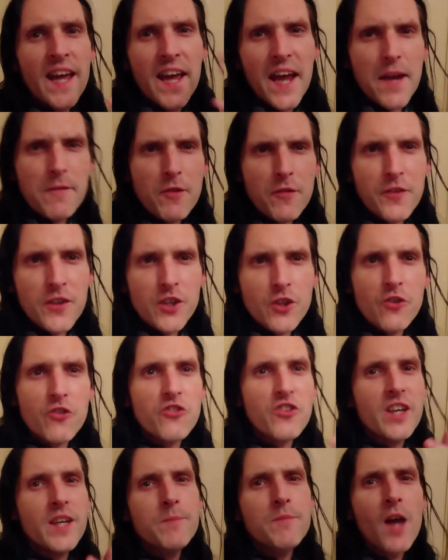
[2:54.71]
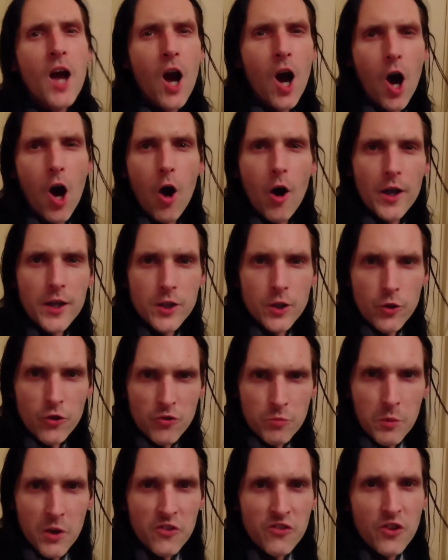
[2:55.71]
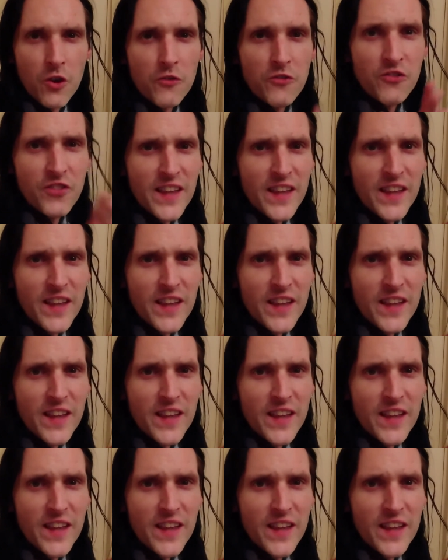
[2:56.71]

Everything you see, I use myself.